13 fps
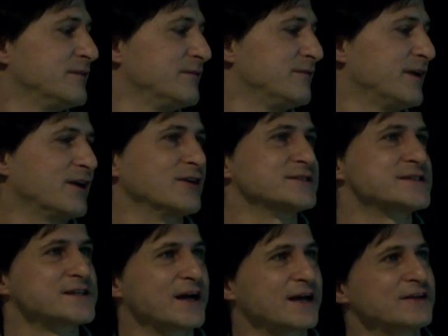when it got
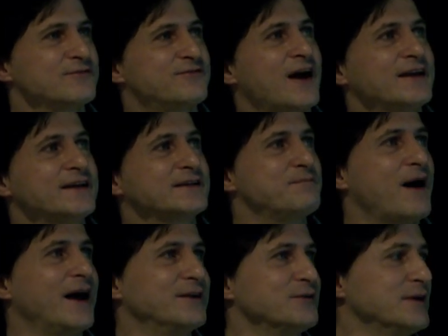stuck in finding the
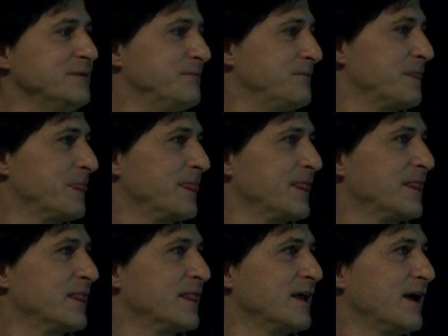binary.
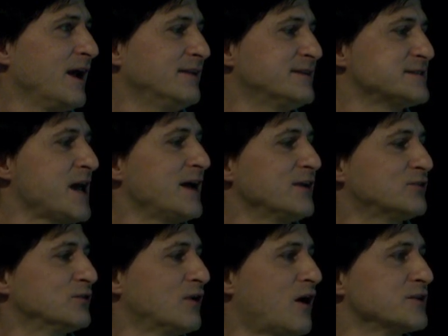It decided
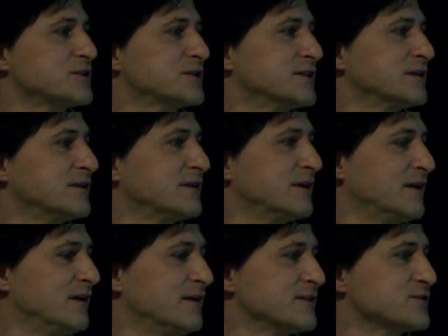to launch,
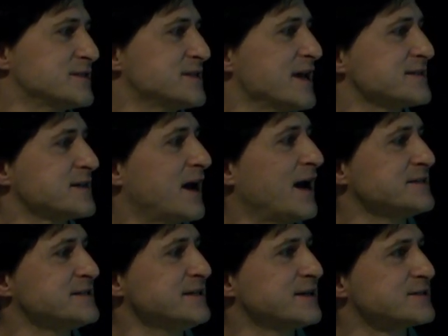so it says, I
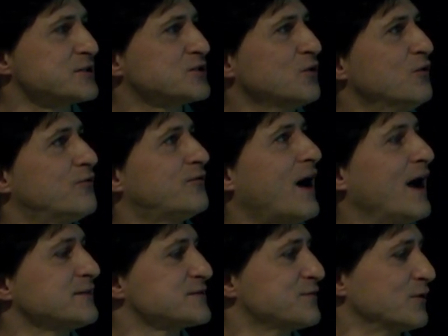see there's a show
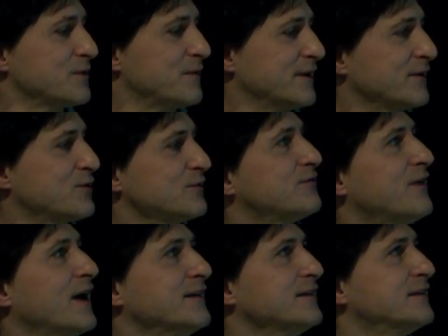files folder, but it couldn't
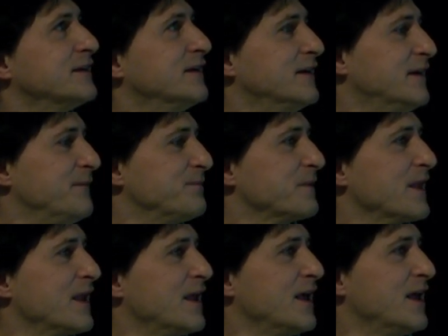find it.
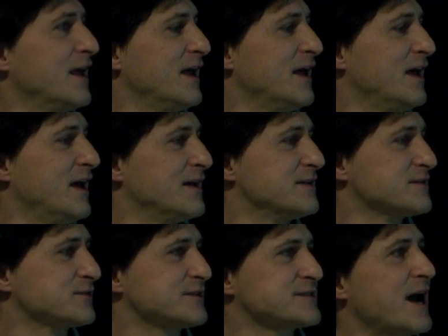
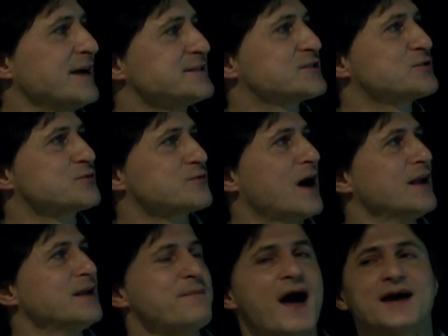So it decides to
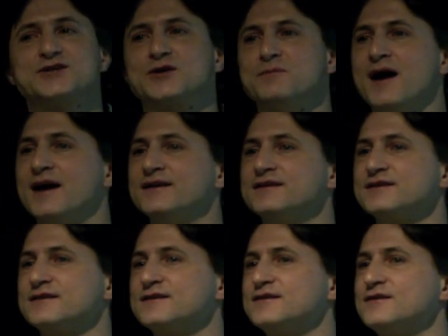run a bash command
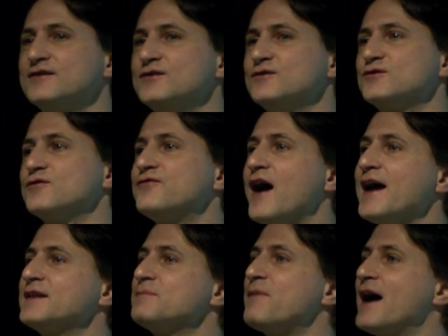to
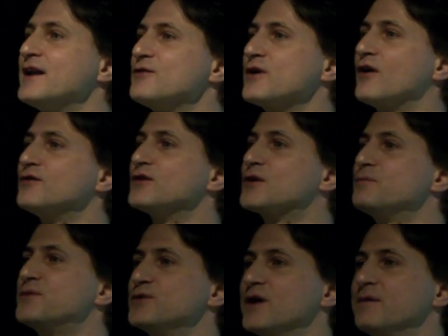find the binary on the
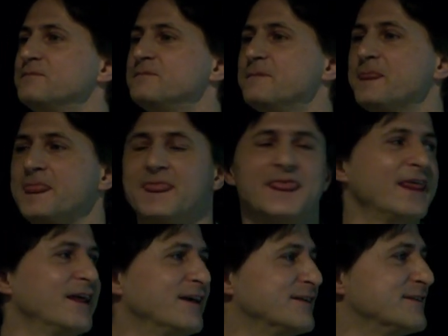computer.
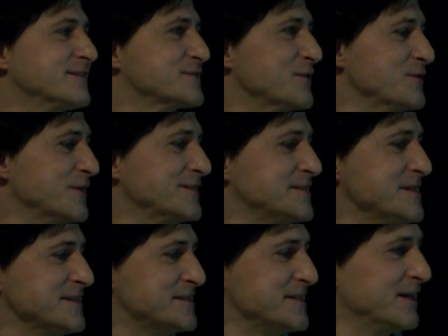So you can see
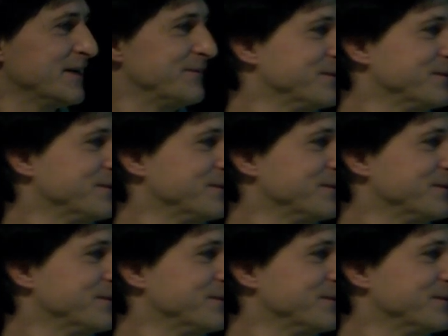this here,